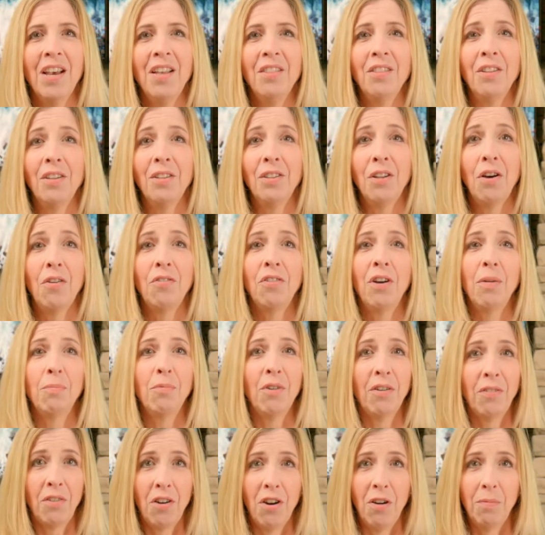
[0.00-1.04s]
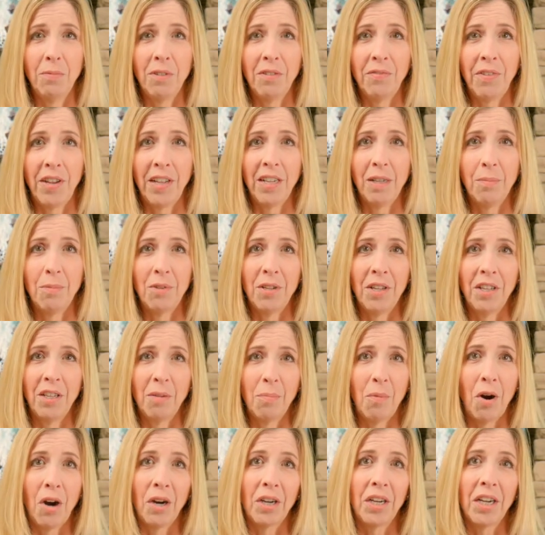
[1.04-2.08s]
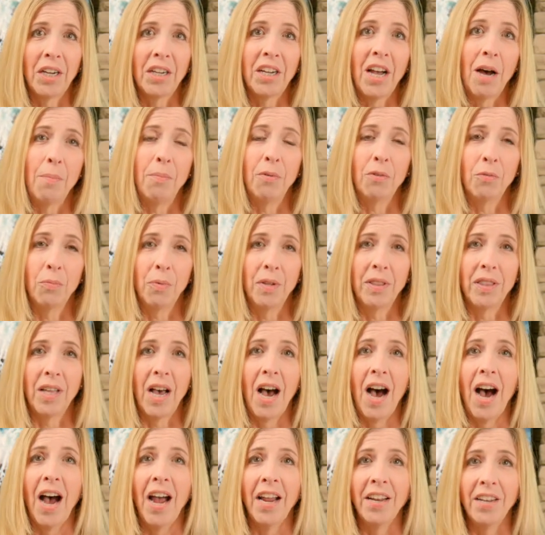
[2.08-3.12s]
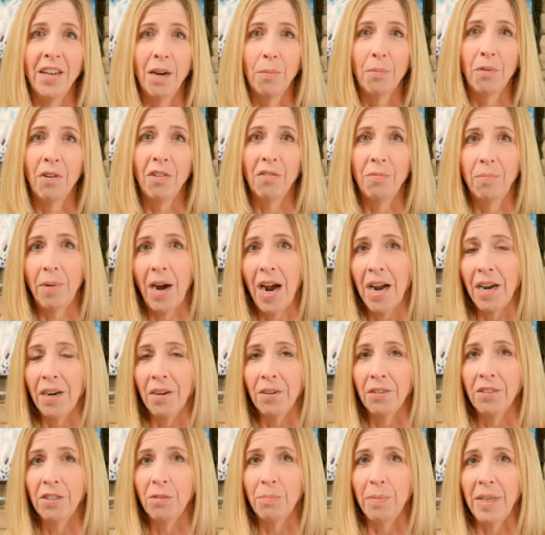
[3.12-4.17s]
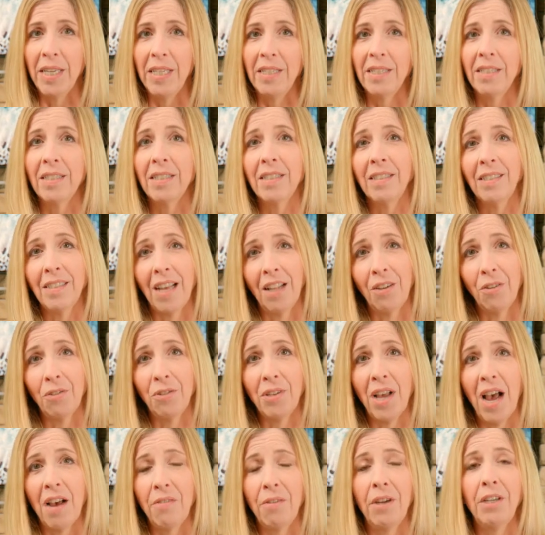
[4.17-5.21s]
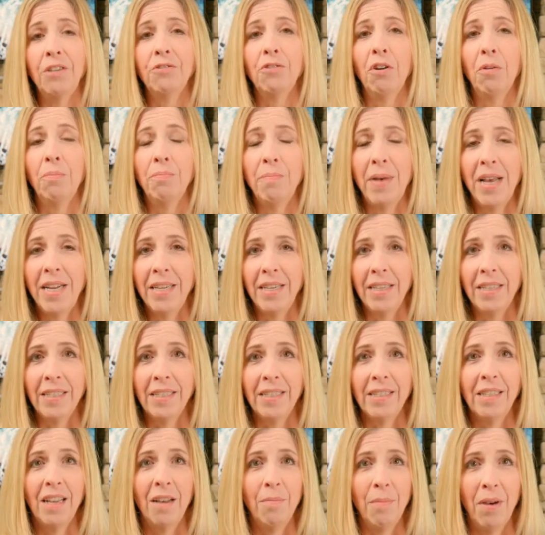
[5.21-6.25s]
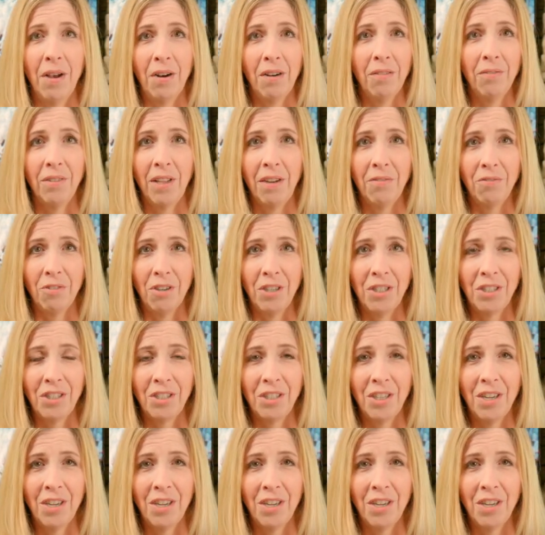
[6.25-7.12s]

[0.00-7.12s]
The low number of homes available on the market, coupled with the high number of buyers, means sellers have a tremendous amount of leverage.